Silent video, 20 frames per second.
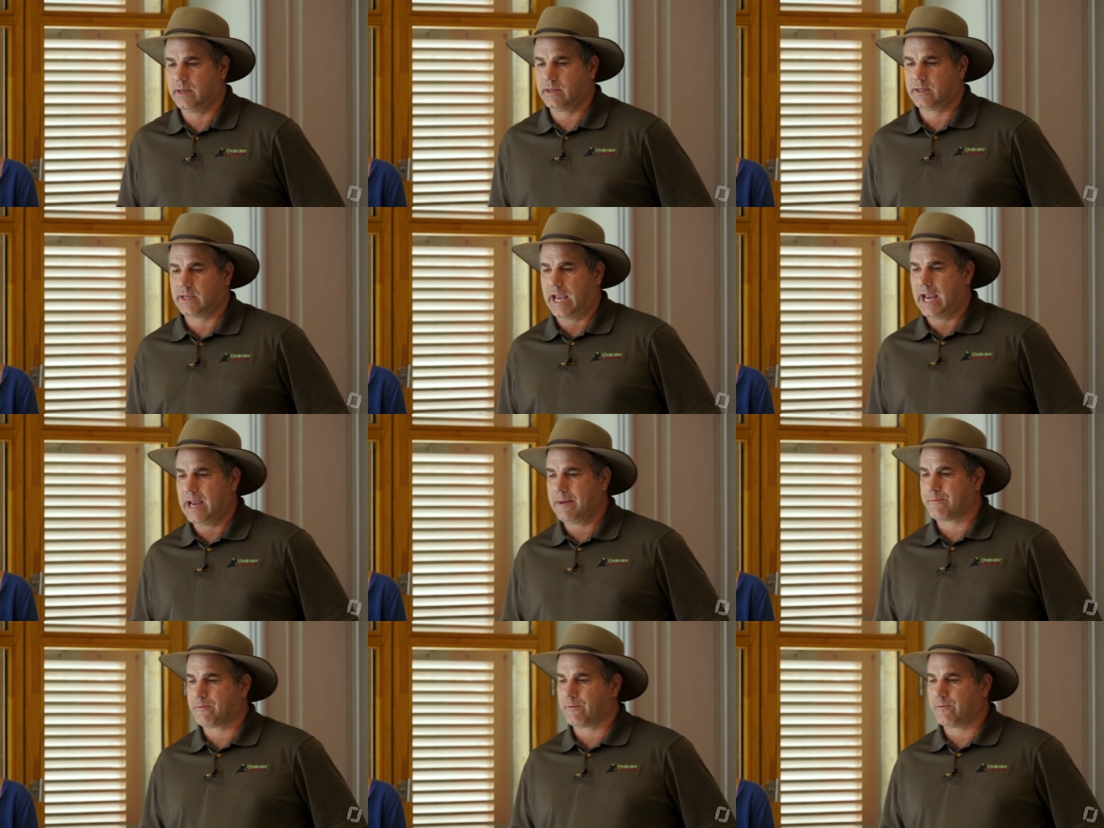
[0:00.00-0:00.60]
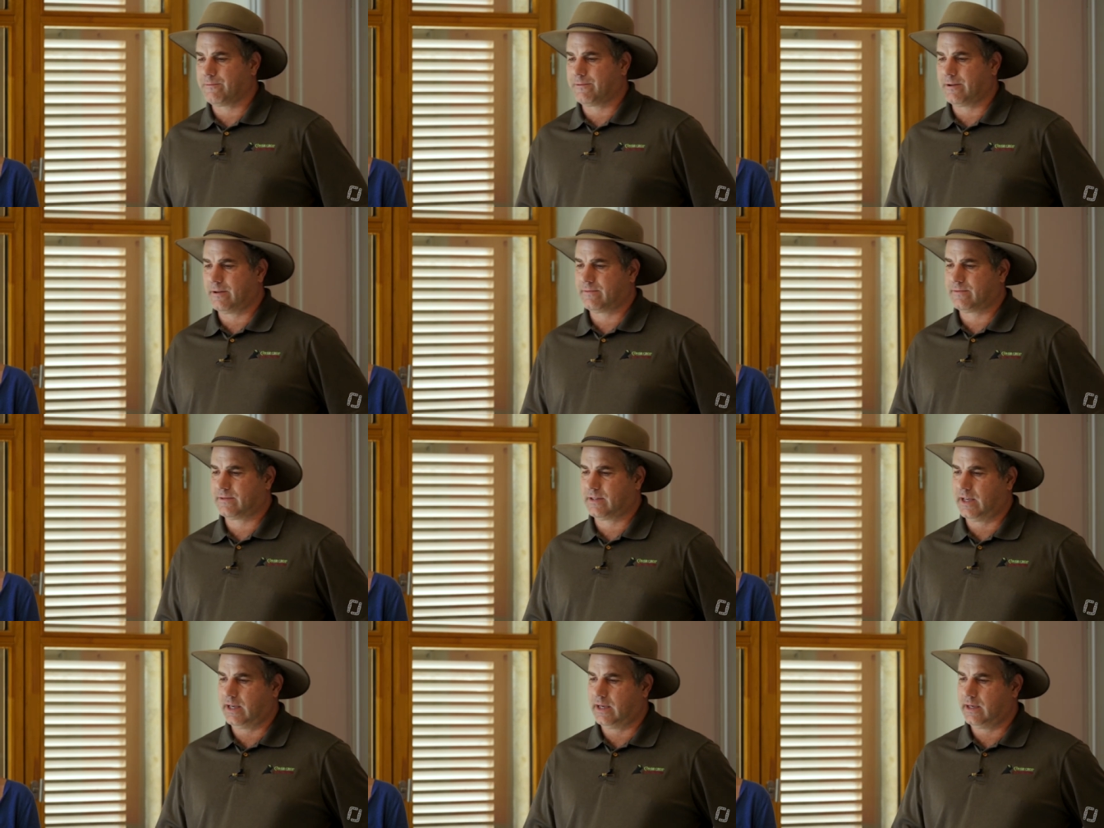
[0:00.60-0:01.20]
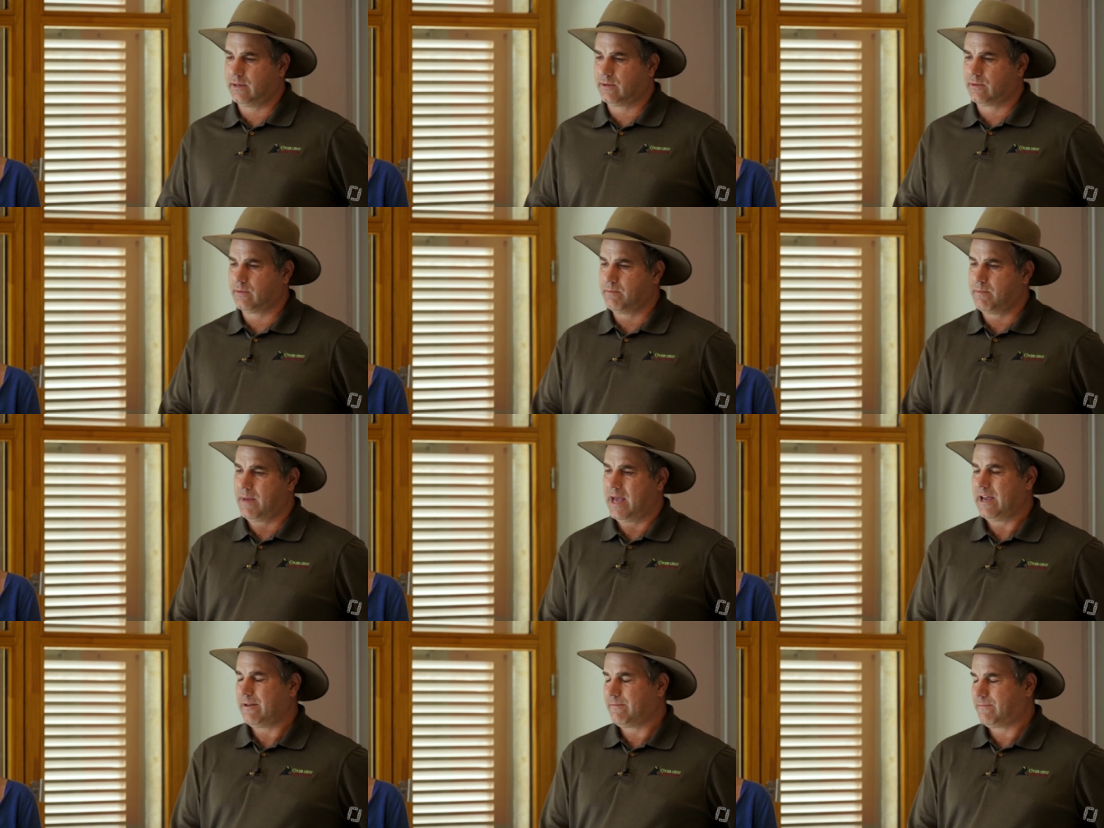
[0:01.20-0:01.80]
is April fifteenth to
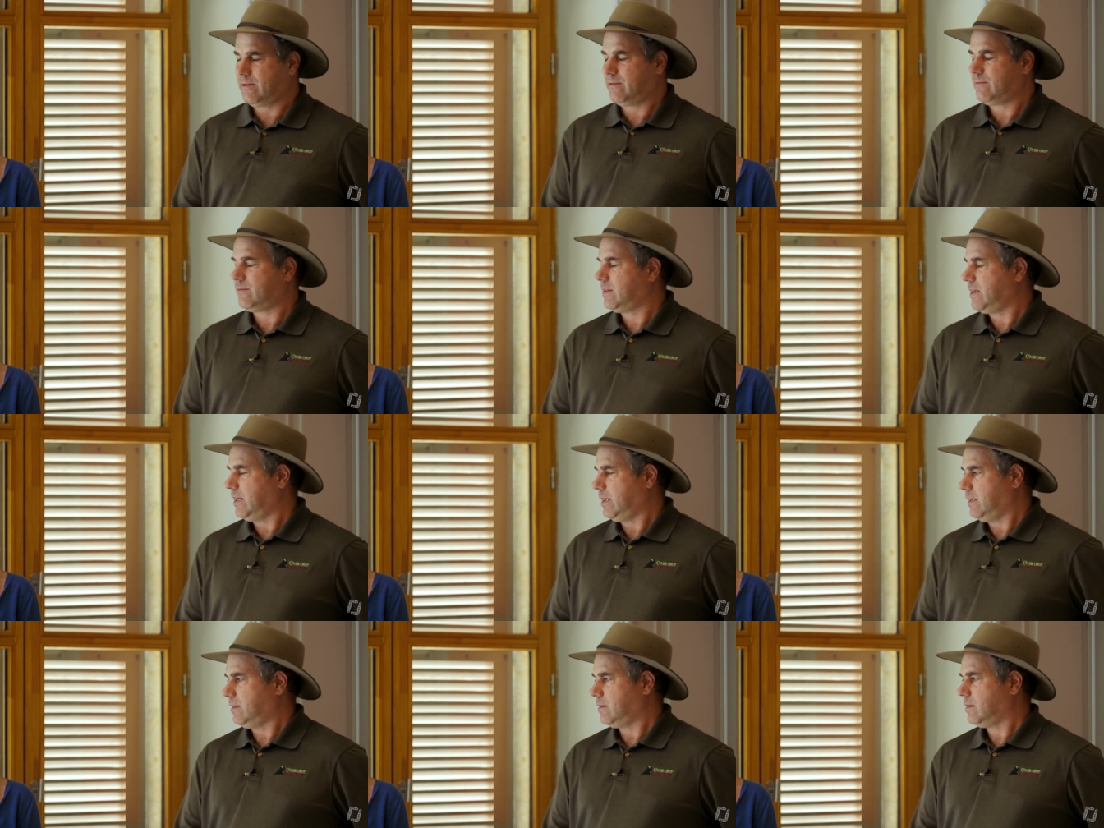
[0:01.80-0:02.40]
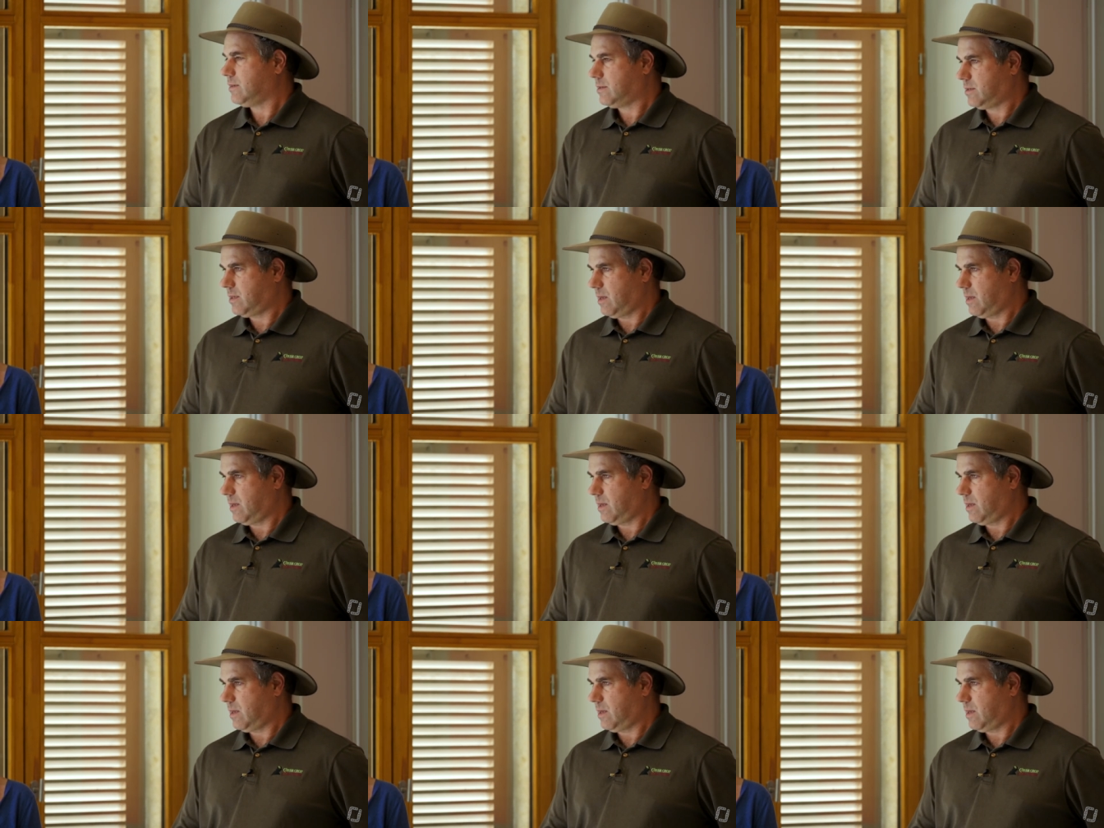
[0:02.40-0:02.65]
May fifteenth. It's